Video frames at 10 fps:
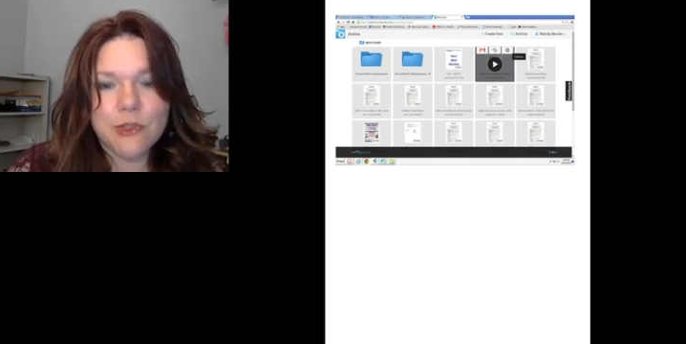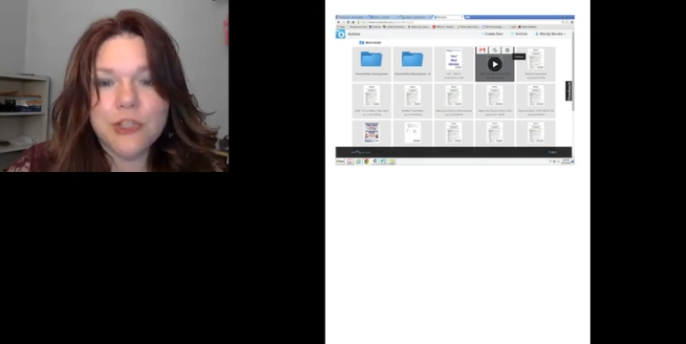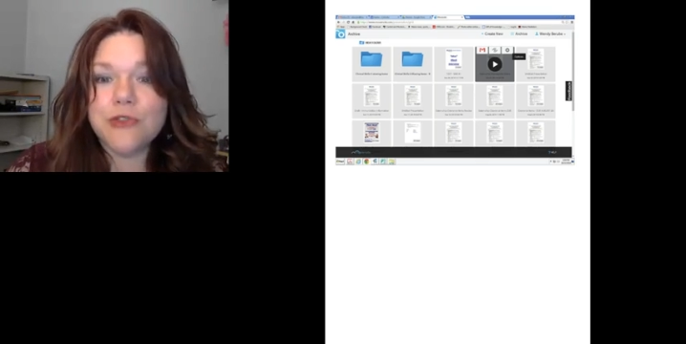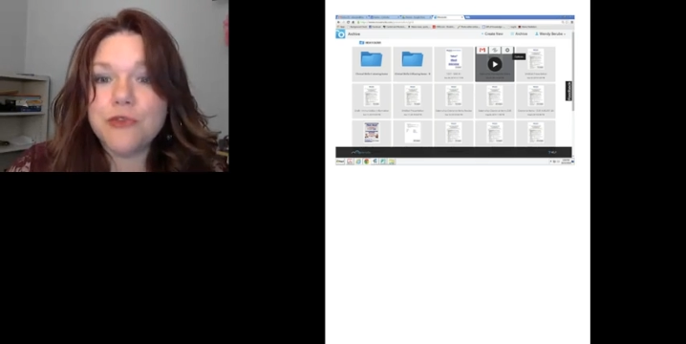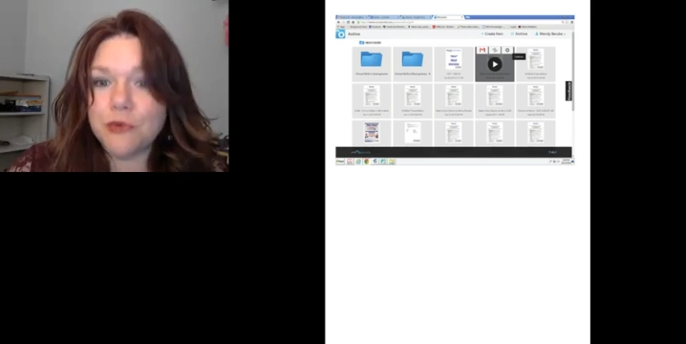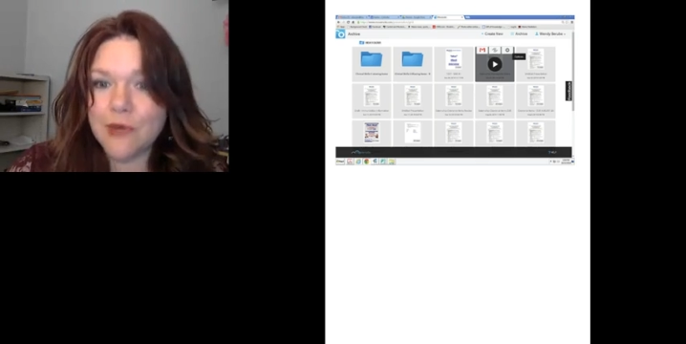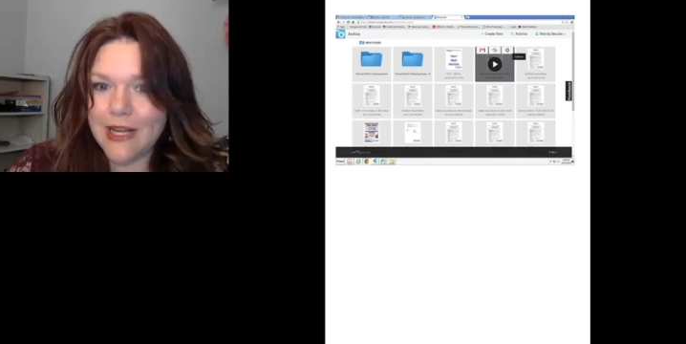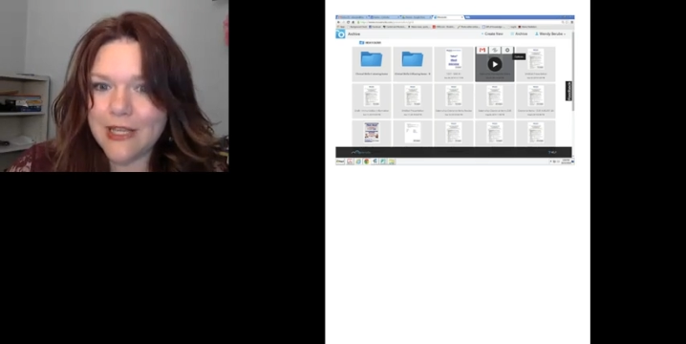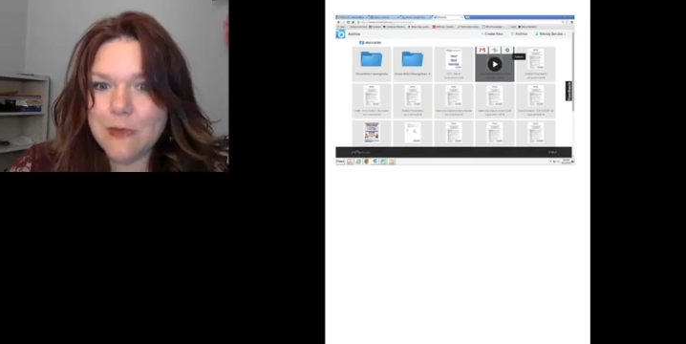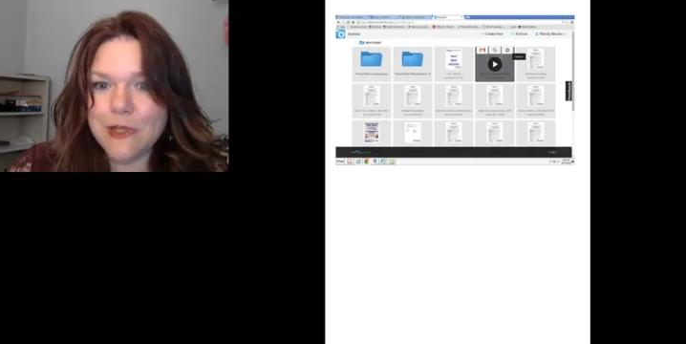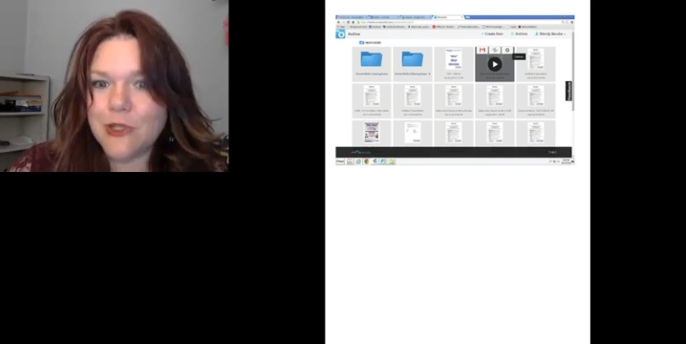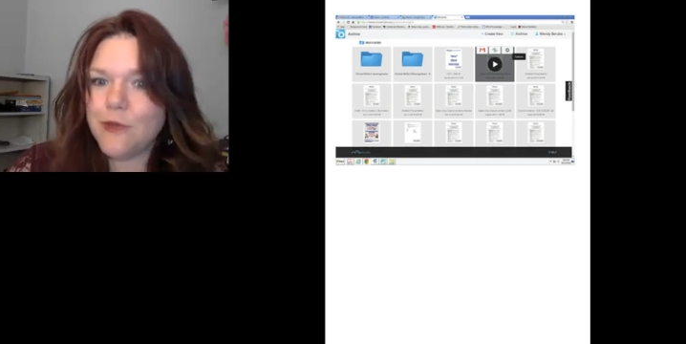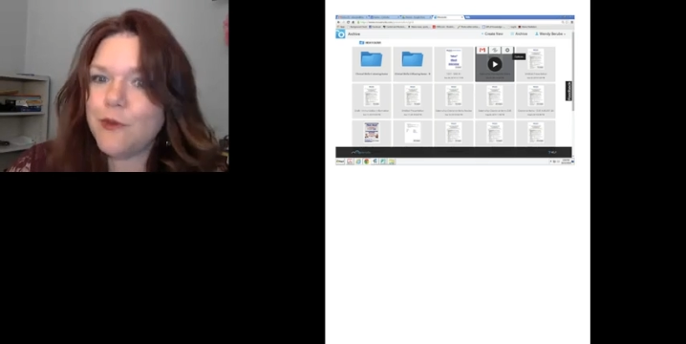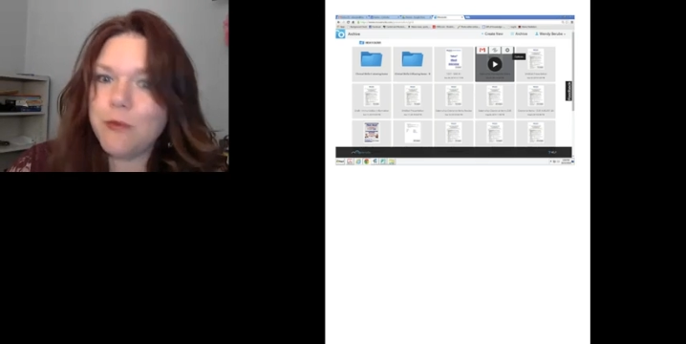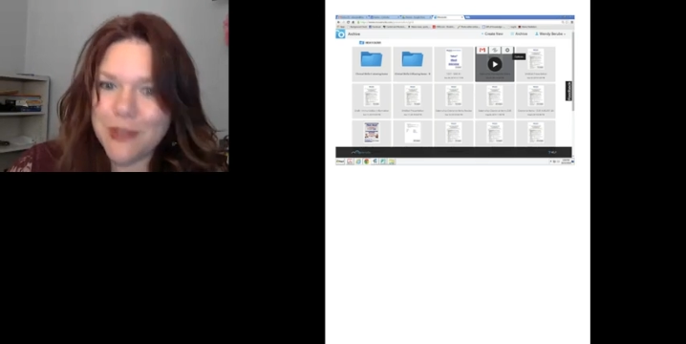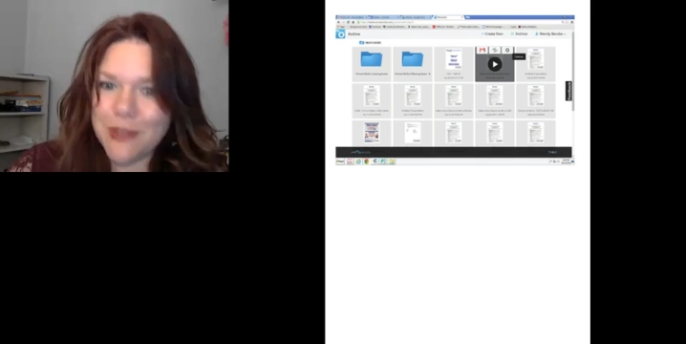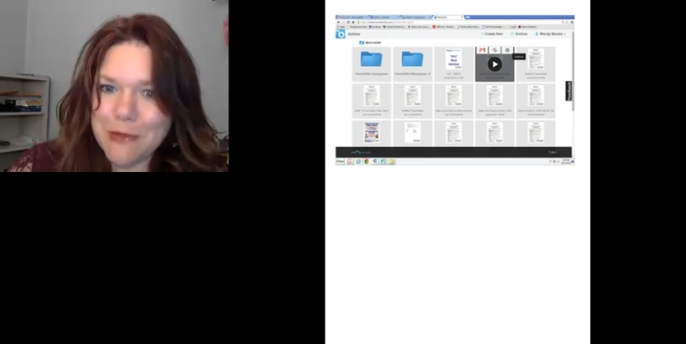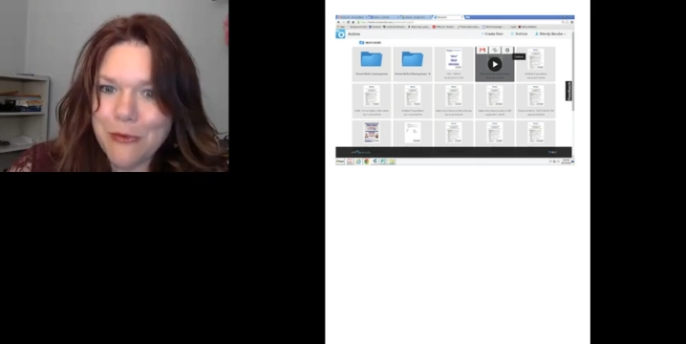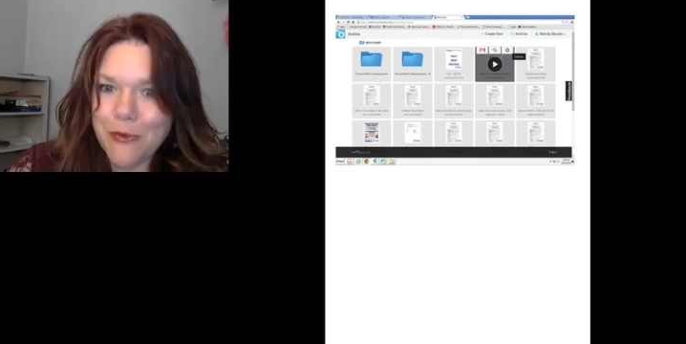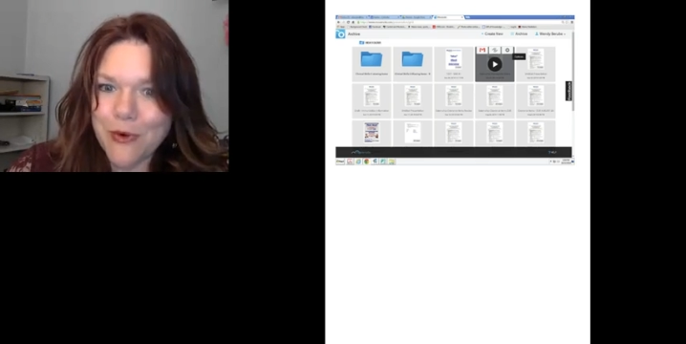which is great, especially if you've put
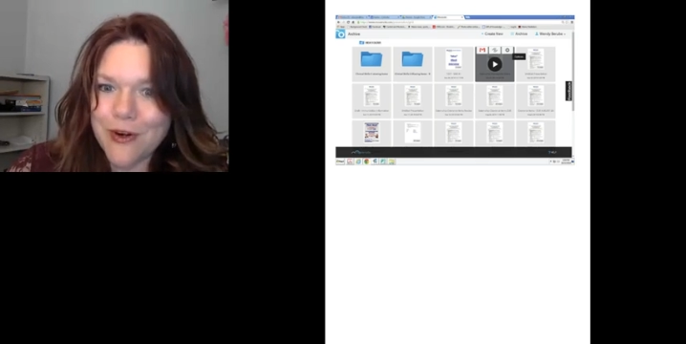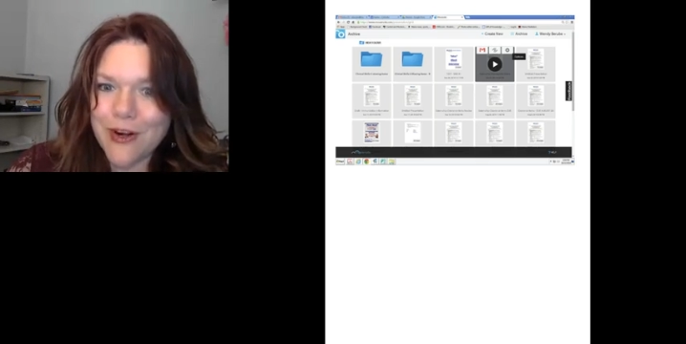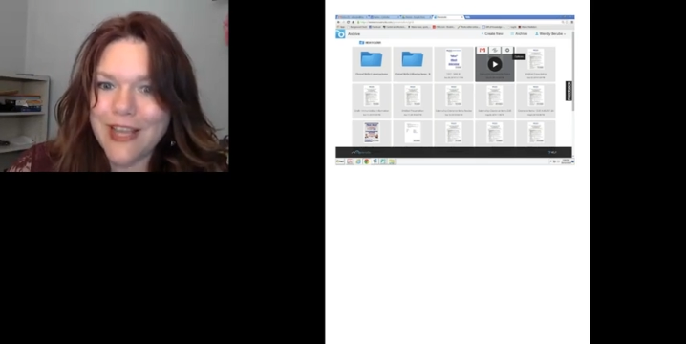them in order